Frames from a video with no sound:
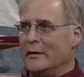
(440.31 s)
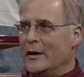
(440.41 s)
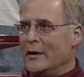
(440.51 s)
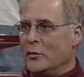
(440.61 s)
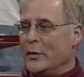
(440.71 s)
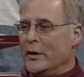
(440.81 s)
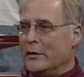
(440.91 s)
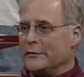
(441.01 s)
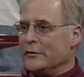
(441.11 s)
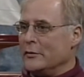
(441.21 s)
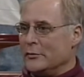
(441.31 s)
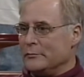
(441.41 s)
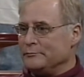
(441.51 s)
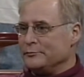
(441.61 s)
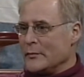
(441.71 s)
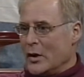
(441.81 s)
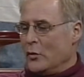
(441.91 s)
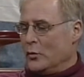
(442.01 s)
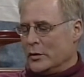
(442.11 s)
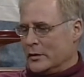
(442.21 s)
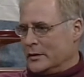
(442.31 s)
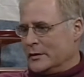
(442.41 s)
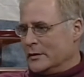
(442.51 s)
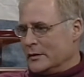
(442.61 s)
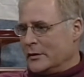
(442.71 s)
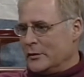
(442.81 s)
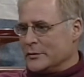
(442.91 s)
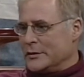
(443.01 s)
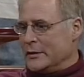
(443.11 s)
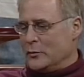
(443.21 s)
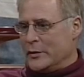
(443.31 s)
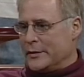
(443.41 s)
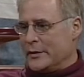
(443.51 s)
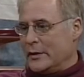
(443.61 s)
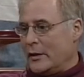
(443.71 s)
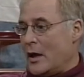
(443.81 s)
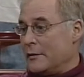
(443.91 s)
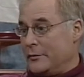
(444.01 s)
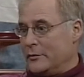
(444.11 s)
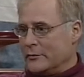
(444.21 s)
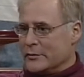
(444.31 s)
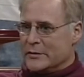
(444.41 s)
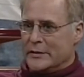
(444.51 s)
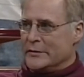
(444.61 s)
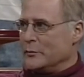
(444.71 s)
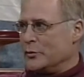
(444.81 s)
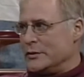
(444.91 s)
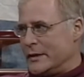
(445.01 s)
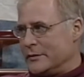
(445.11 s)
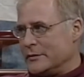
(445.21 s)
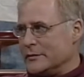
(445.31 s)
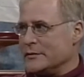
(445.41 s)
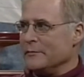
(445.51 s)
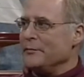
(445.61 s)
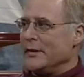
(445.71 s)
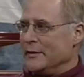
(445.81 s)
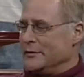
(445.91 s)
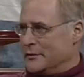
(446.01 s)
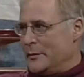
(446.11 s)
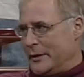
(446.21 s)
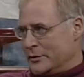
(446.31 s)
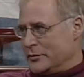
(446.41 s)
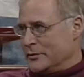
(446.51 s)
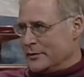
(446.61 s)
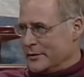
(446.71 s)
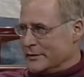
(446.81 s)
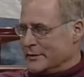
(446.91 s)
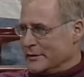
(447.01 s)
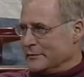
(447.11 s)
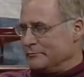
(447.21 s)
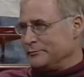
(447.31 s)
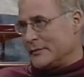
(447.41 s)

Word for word: Uh, we also work uh, closely with a lot of universities and presenters to make sure that uh,